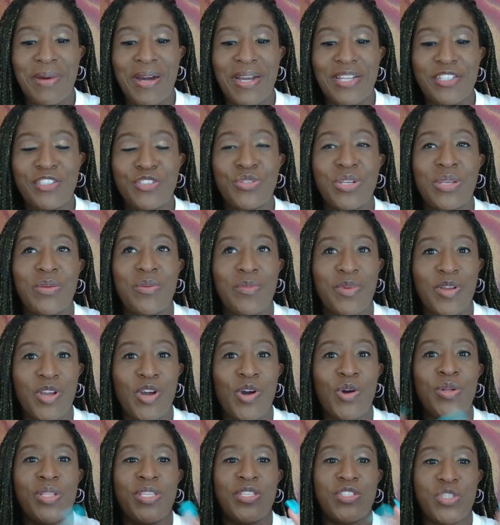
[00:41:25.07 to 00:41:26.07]
dream and
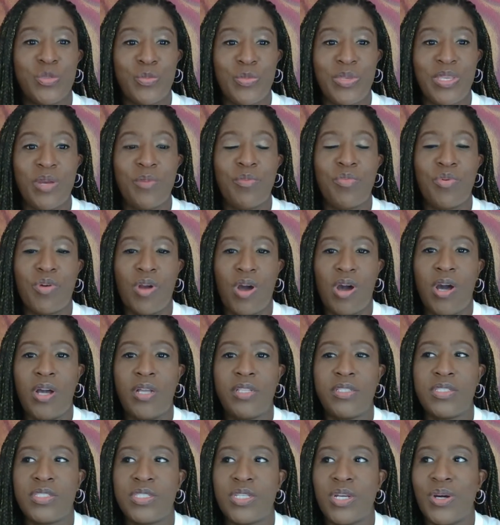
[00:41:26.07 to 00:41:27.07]
goal is to be abroad.
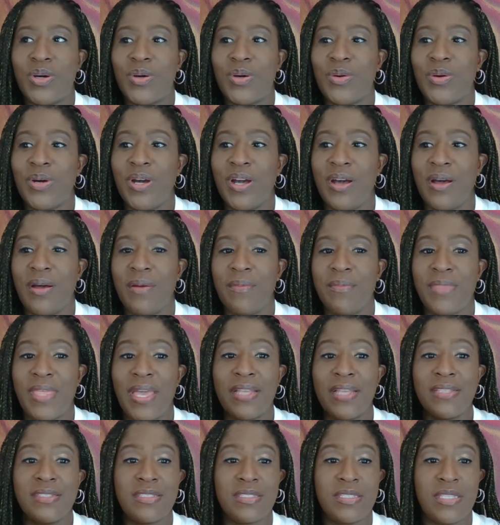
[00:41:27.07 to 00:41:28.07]
So
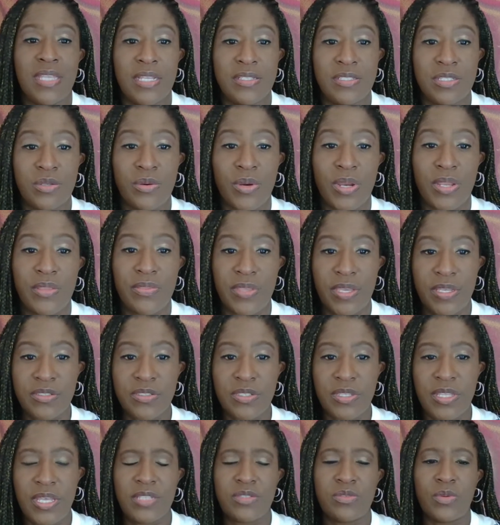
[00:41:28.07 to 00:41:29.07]
that's a great thing.
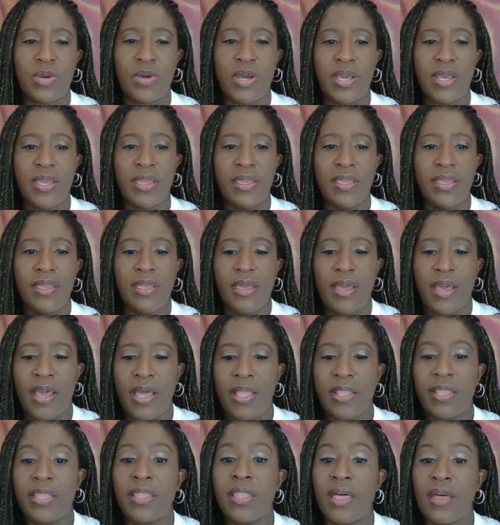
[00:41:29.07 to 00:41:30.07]
So that's why I
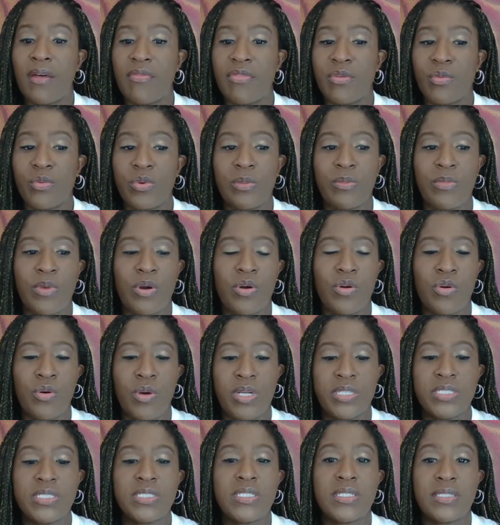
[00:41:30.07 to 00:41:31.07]
love the remote
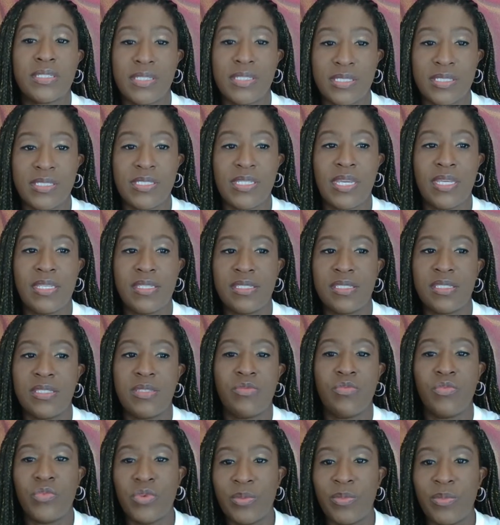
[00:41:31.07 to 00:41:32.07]
question because yes,
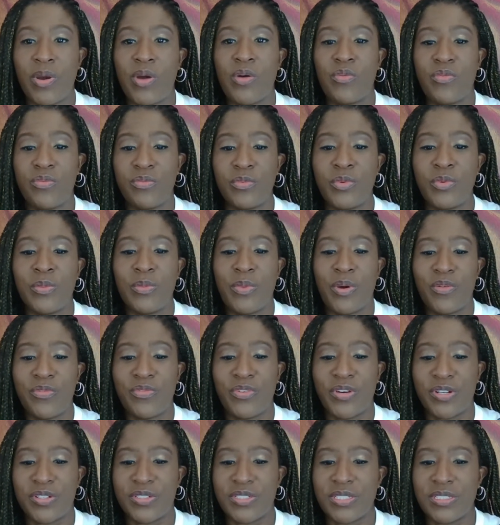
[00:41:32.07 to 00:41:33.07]
remote
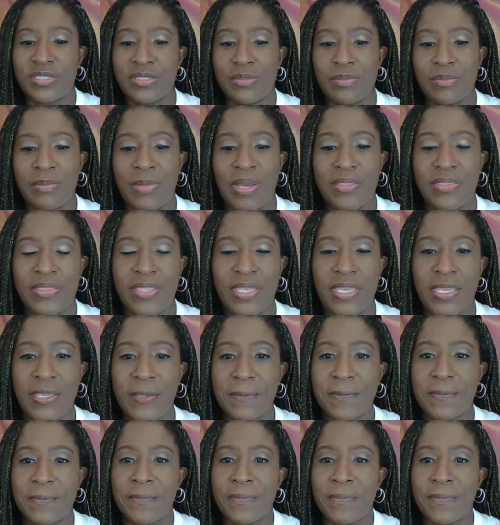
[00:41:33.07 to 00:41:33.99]
first is my thing.